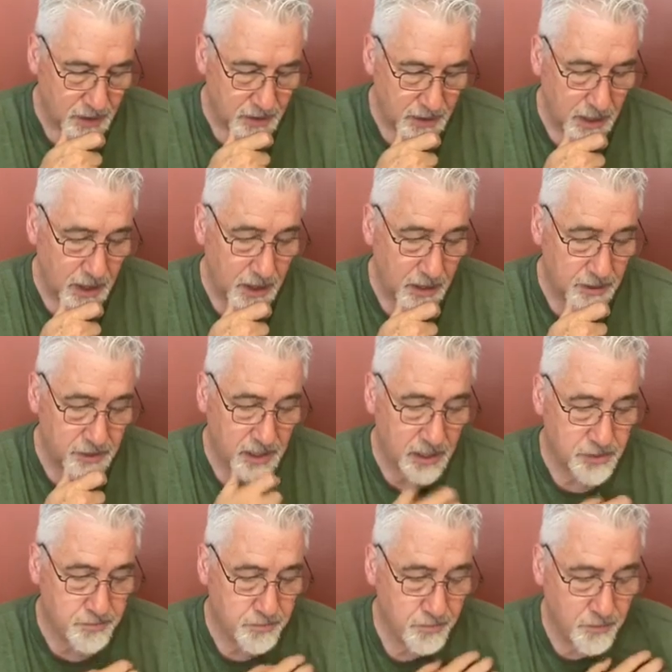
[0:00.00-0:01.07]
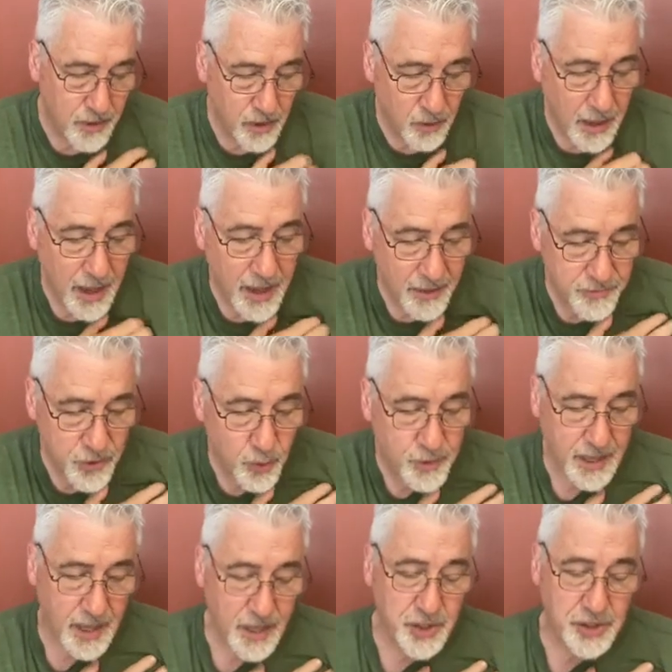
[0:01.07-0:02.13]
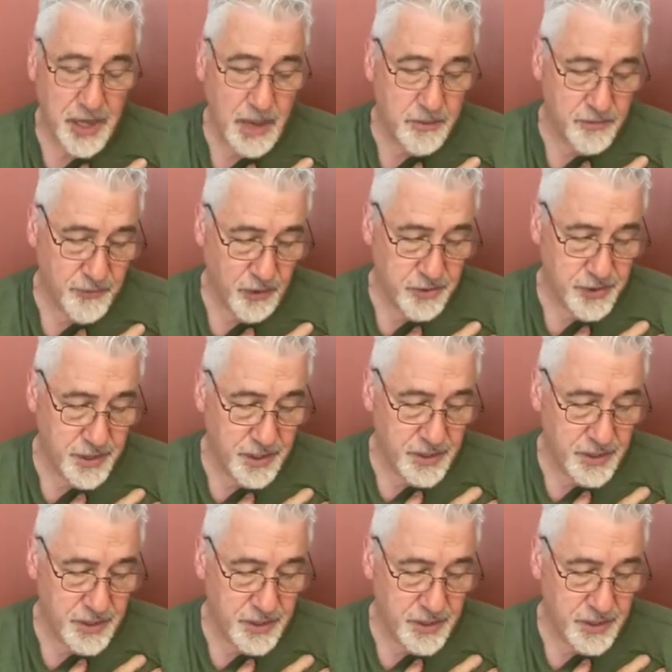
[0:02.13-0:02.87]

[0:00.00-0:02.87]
Yeah, it says, I have New King James Version.